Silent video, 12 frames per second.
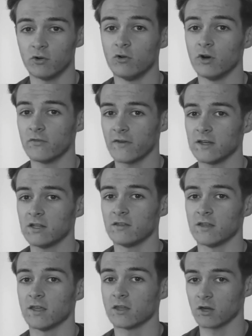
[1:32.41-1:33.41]
or if
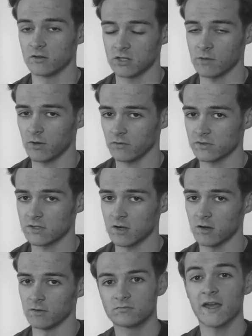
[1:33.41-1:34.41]
anything it goes up over
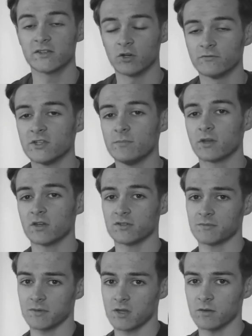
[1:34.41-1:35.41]
time, as obviously because
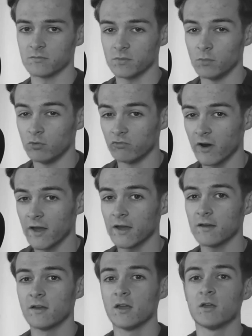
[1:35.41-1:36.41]
it becomes more
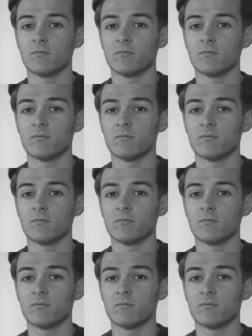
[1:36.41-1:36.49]
rare,